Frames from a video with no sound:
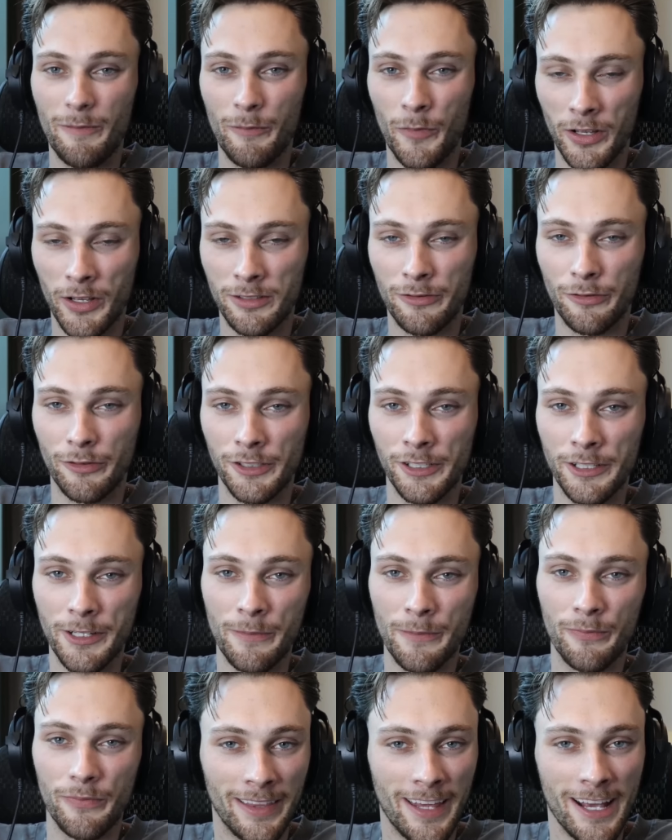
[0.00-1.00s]
months
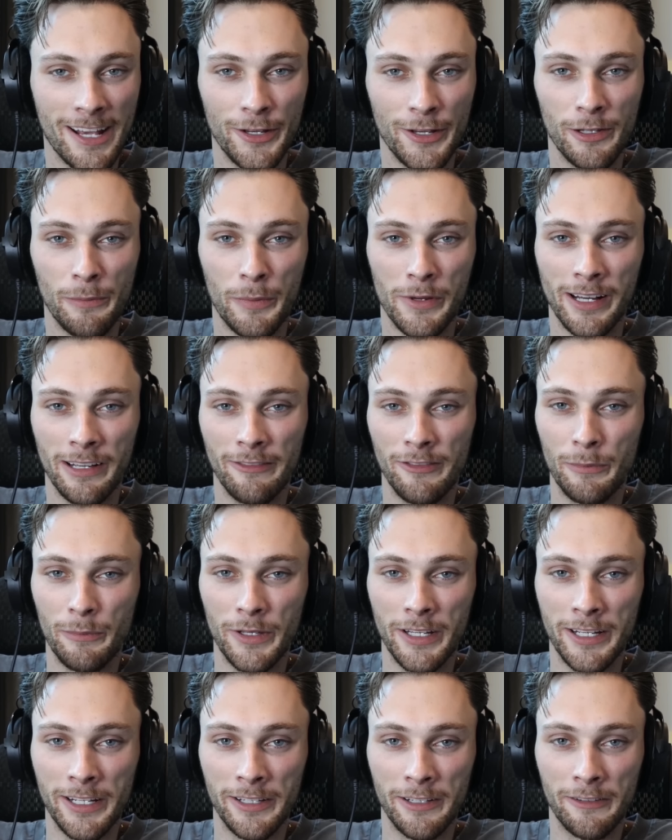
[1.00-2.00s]
free. And thank you to PIA
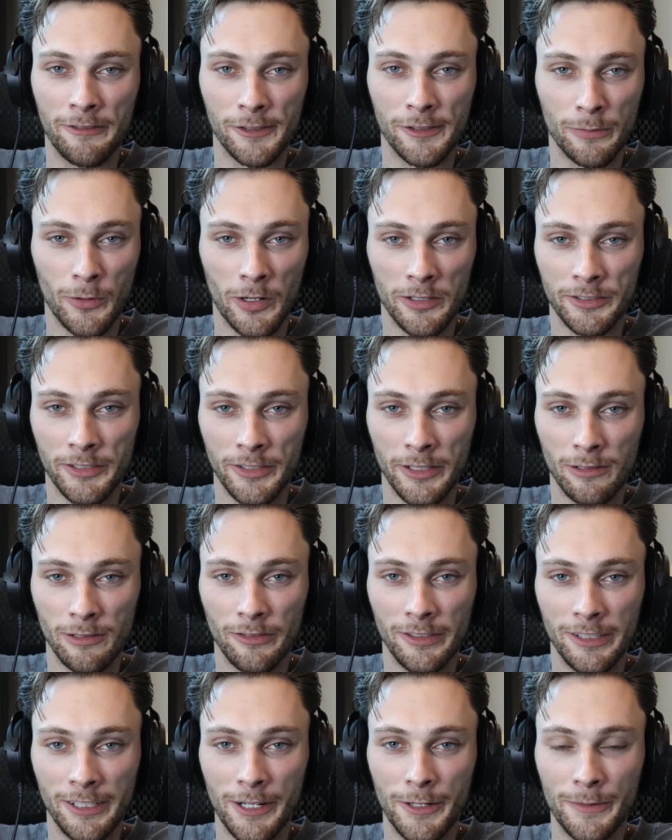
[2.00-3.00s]
VPN for sponsoring this
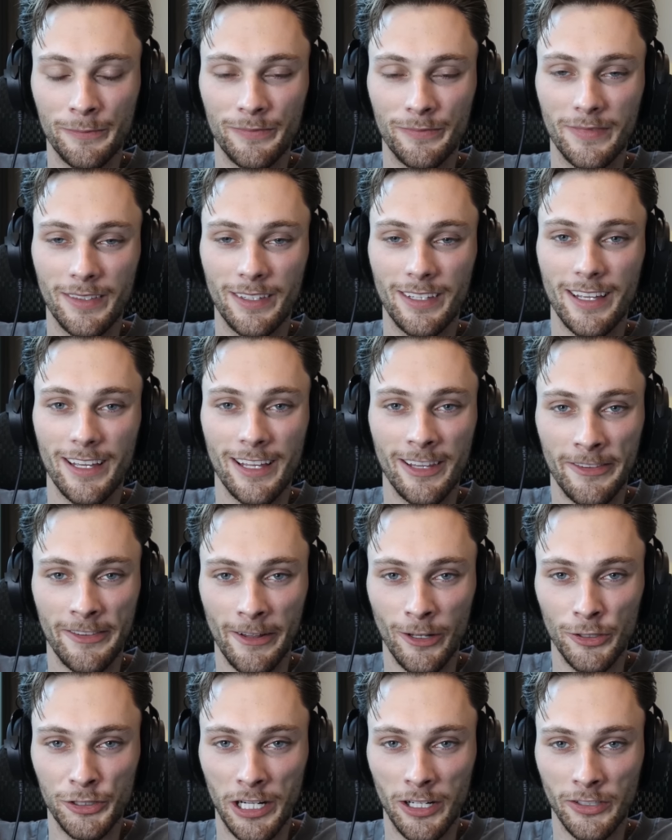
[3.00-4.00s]
video in the
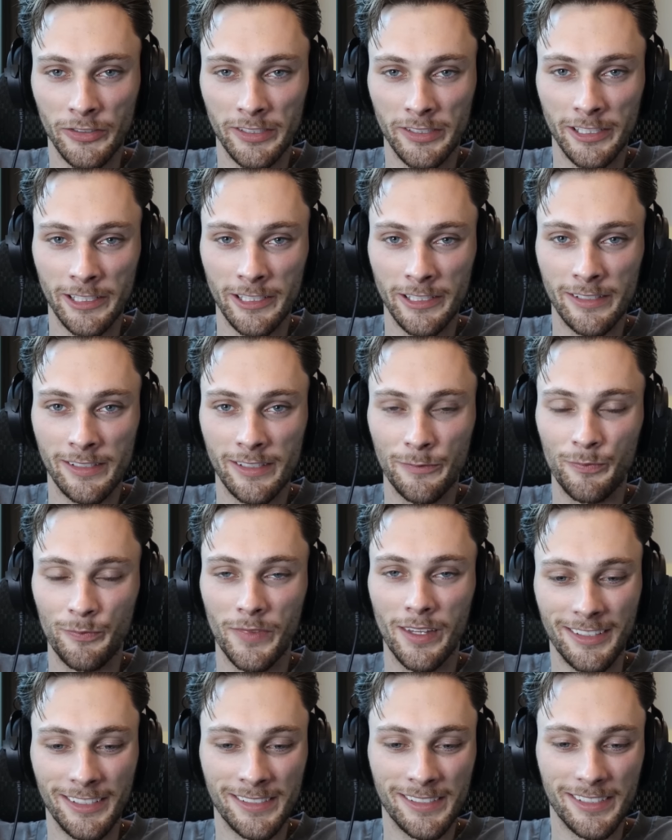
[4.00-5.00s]
Daily Challenge series.
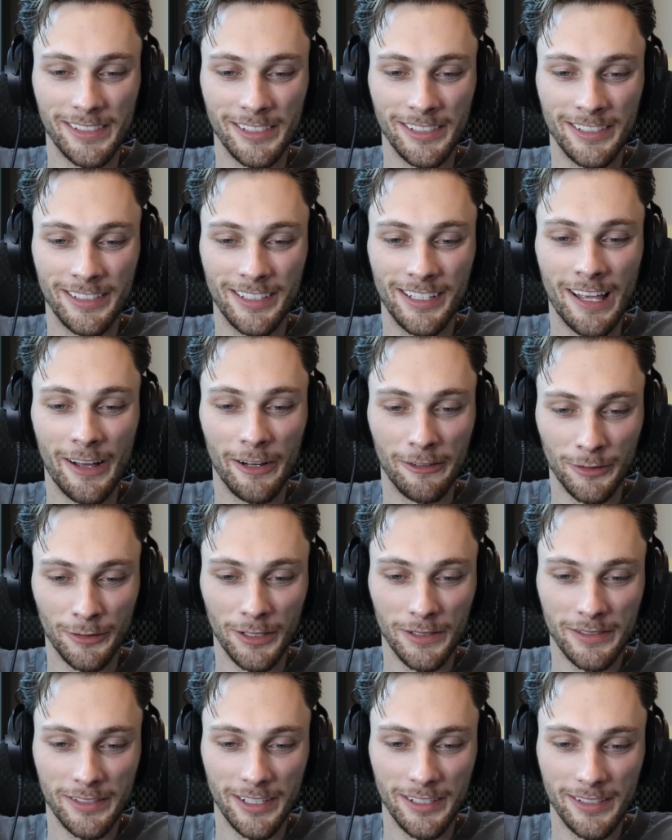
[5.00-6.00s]
And let's see how
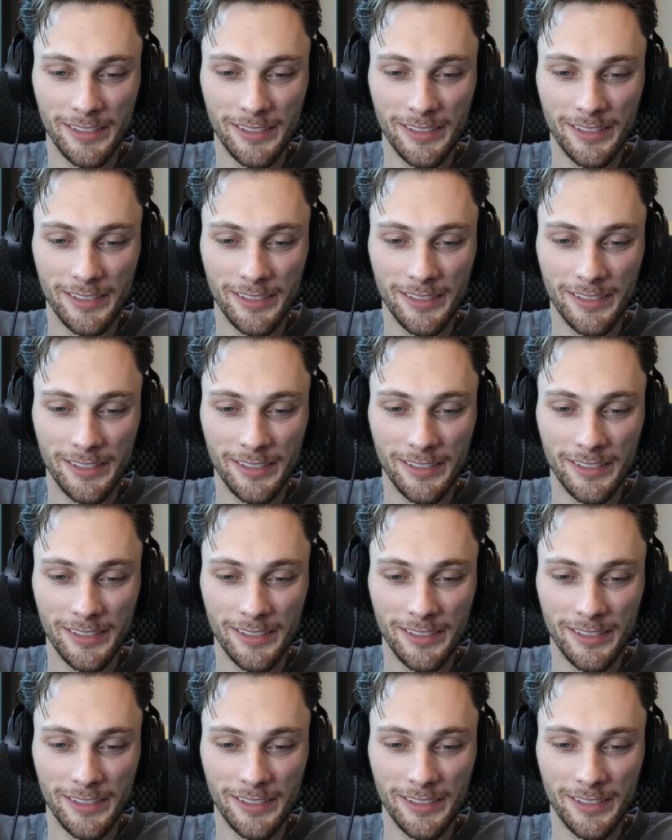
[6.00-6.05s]
everyone else